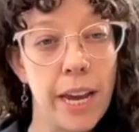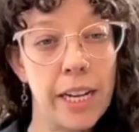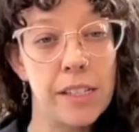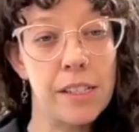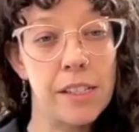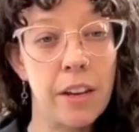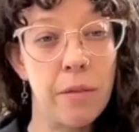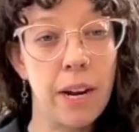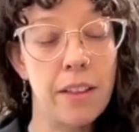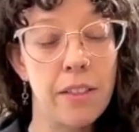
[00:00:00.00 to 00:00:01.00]
okay to stay
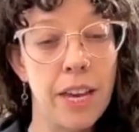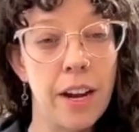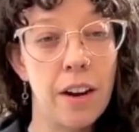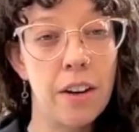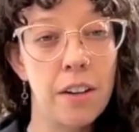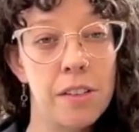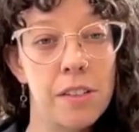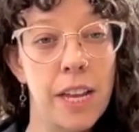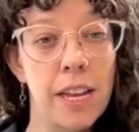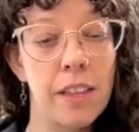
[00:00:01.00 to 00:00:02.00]
right there,
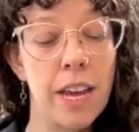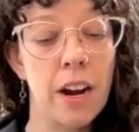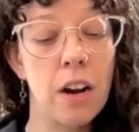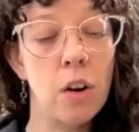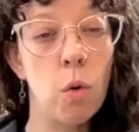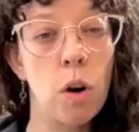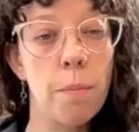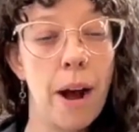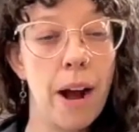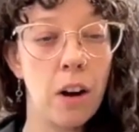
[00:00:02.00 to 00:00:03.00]
stay there
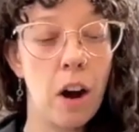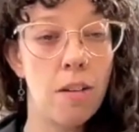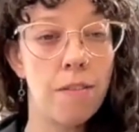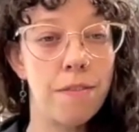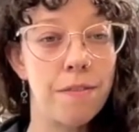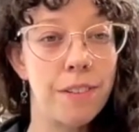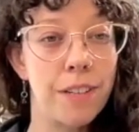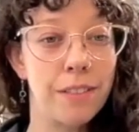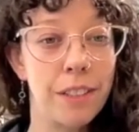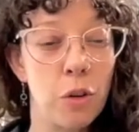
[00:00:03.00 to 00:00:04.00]
or back off
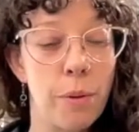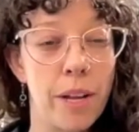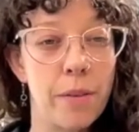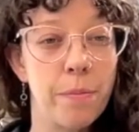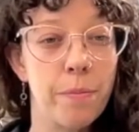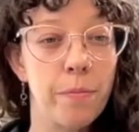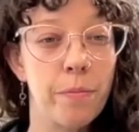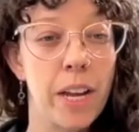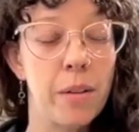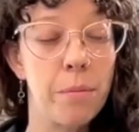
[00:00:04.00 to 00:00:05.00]
a little bit
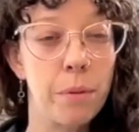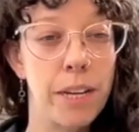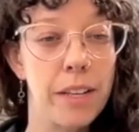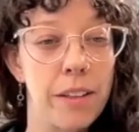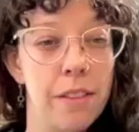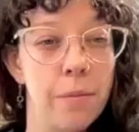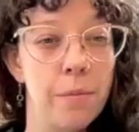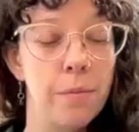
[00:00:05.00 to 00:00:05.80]
and breathe.